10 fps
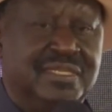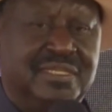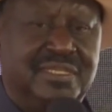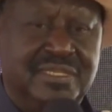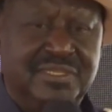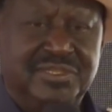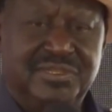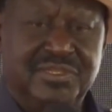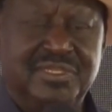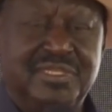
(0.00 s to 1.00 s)

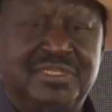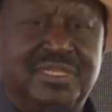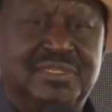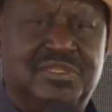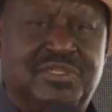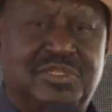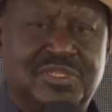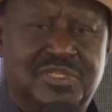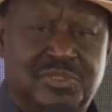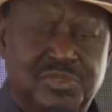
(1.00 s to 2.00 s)
This is a
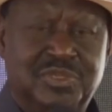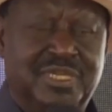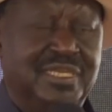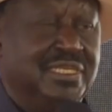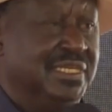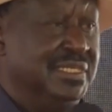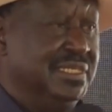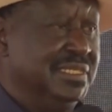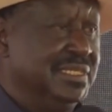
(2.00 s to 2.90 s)
true Kenyan